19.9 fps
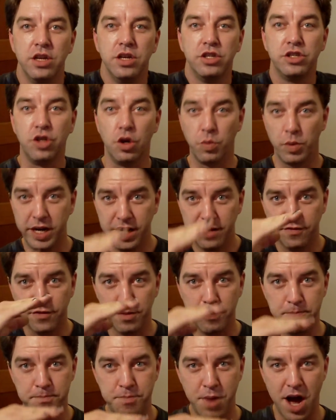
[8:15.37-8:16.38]
So read it
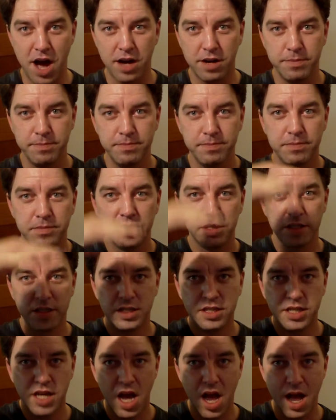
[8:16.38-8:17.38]
from bottom to
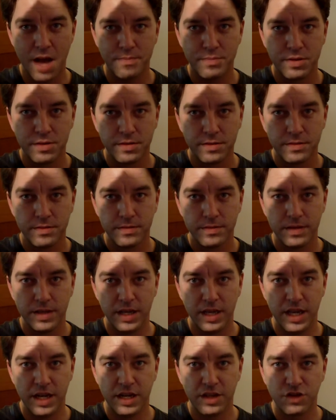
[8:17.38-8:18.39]
top
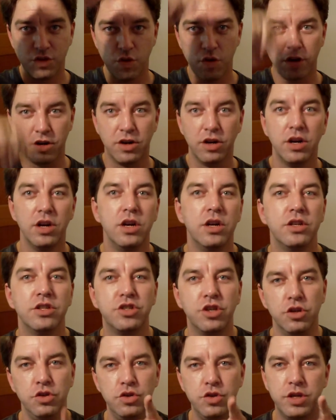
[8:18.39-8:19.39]
in its order
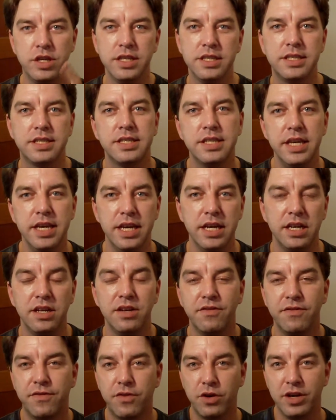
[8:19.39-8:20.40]
so you can see it
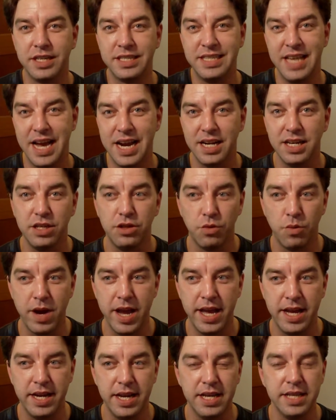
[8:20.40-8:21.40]
for exactly the
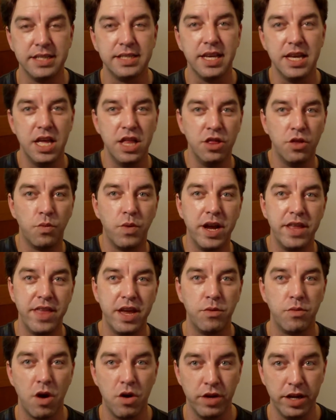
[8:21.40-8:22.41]
way it is and the way
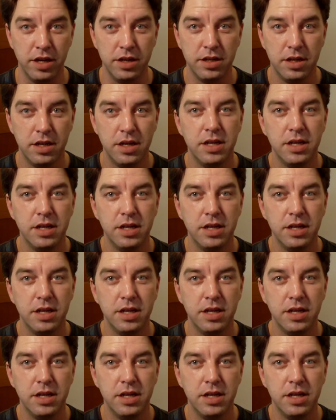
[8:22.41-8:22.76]
they wrote it.